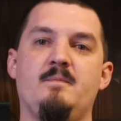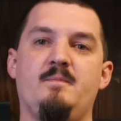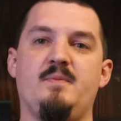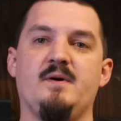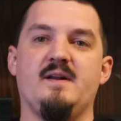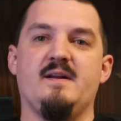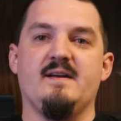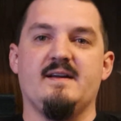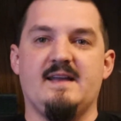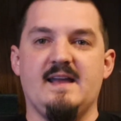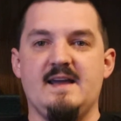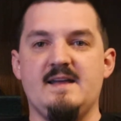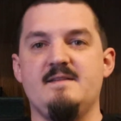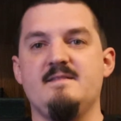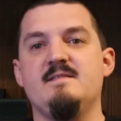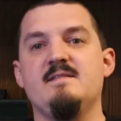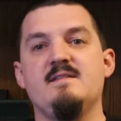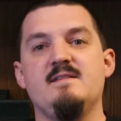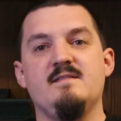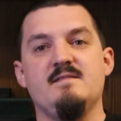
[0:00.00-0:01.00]
but
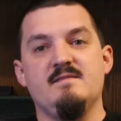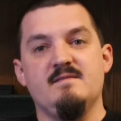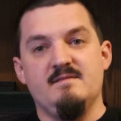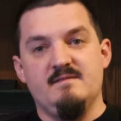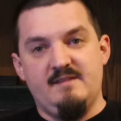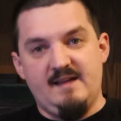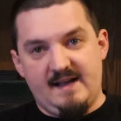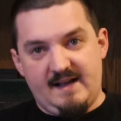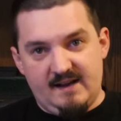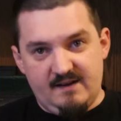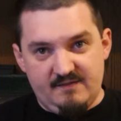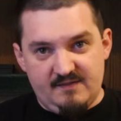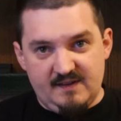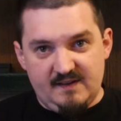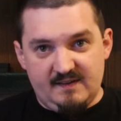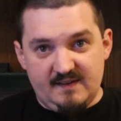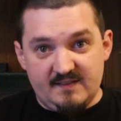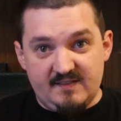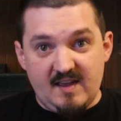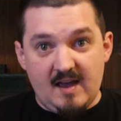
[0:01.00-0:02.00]
again, that kind of
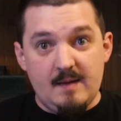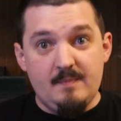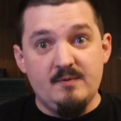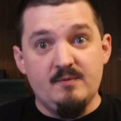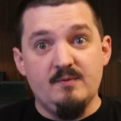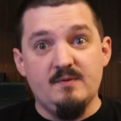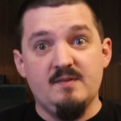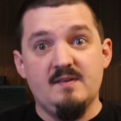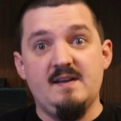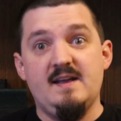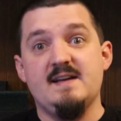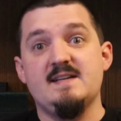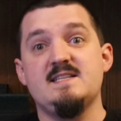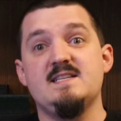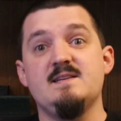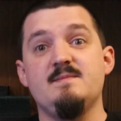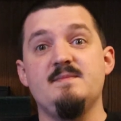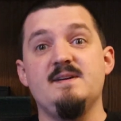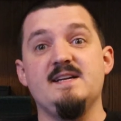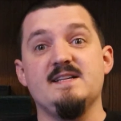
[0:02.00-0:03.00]
thing does happen within
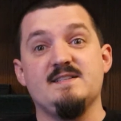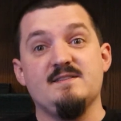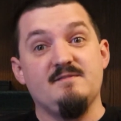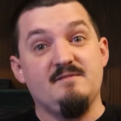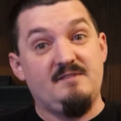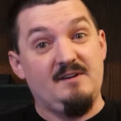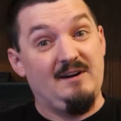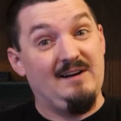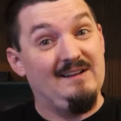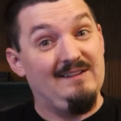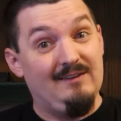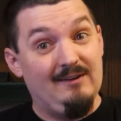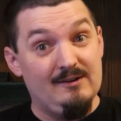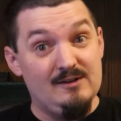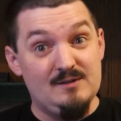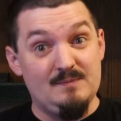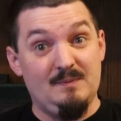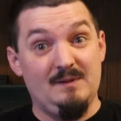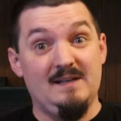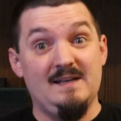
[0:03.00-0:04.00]
Axiom. It's a very
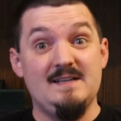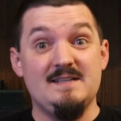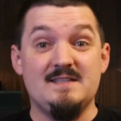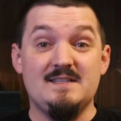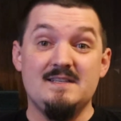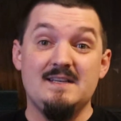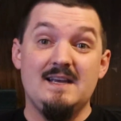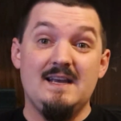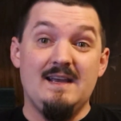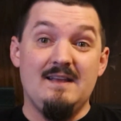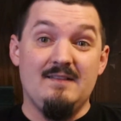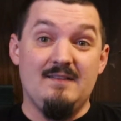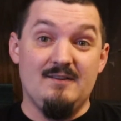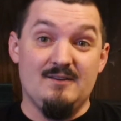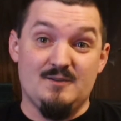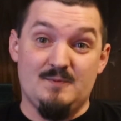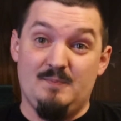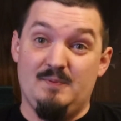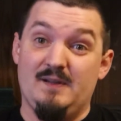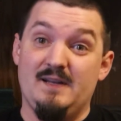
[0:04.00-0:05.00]
large place.
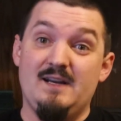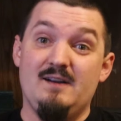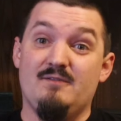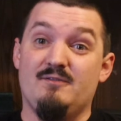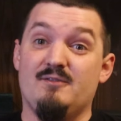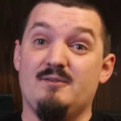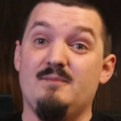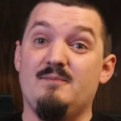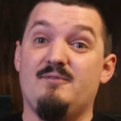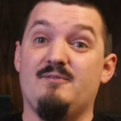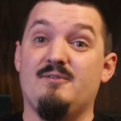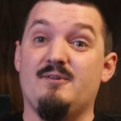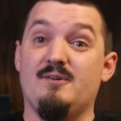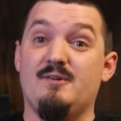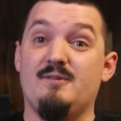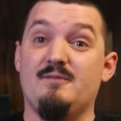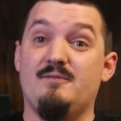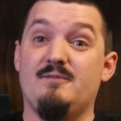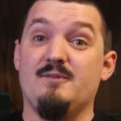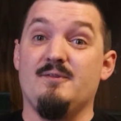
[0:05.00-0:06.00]
There's plenty of room
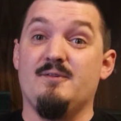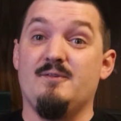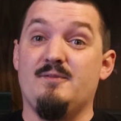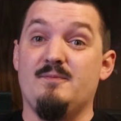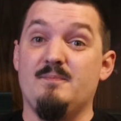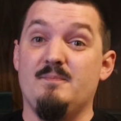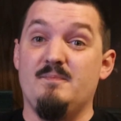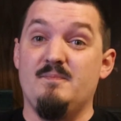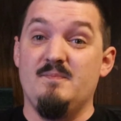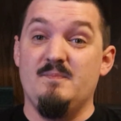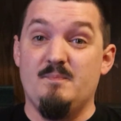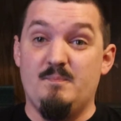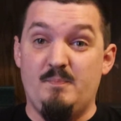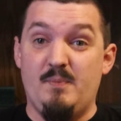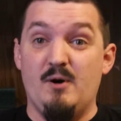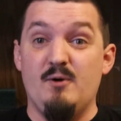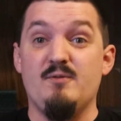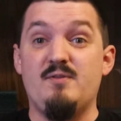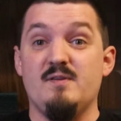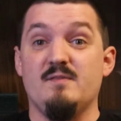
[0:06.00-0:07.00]
for
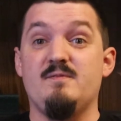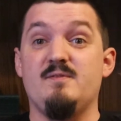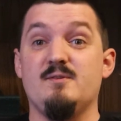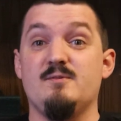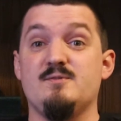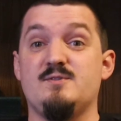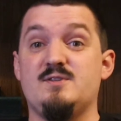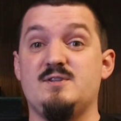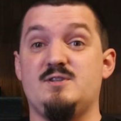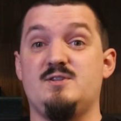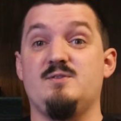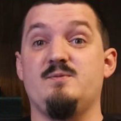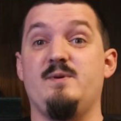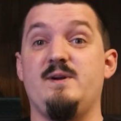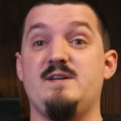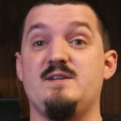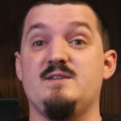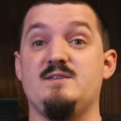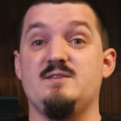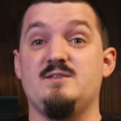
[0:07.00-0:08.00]
both of those
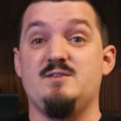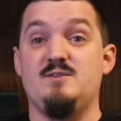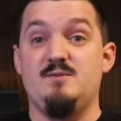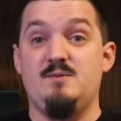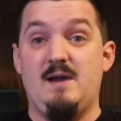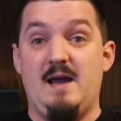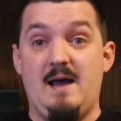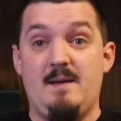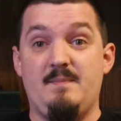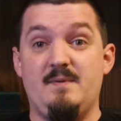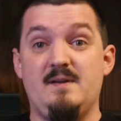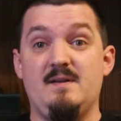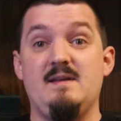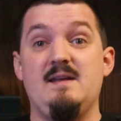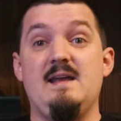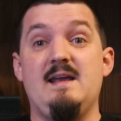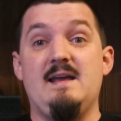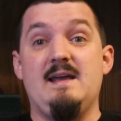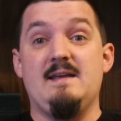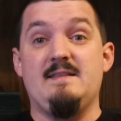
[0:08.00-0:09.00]
situations to happen.
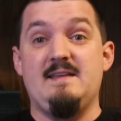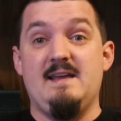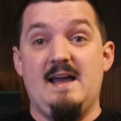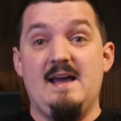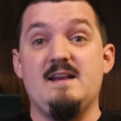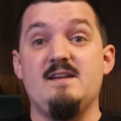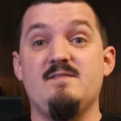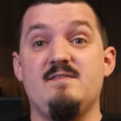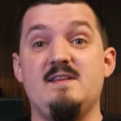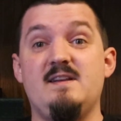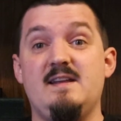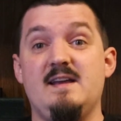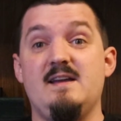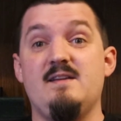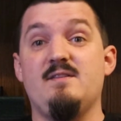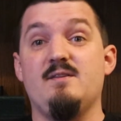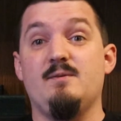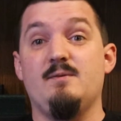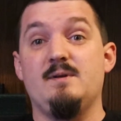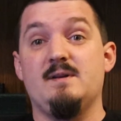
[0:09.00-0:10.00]
At the end of the
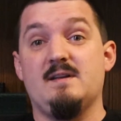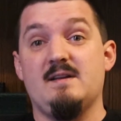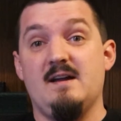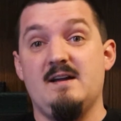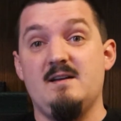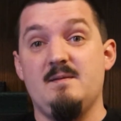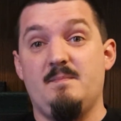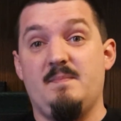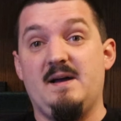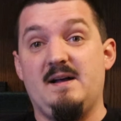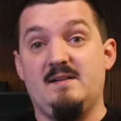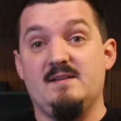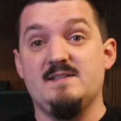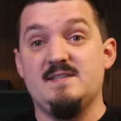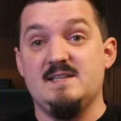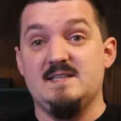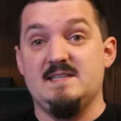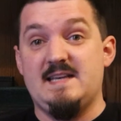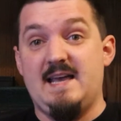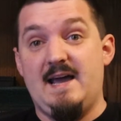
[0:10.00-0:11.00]
day, though, it kind of
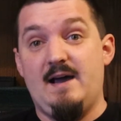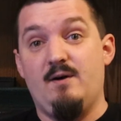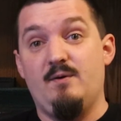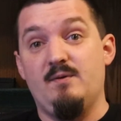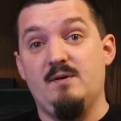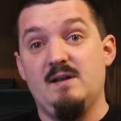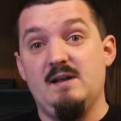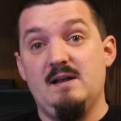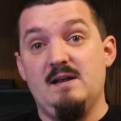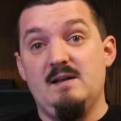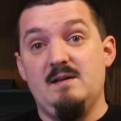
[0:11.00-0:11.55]
balances out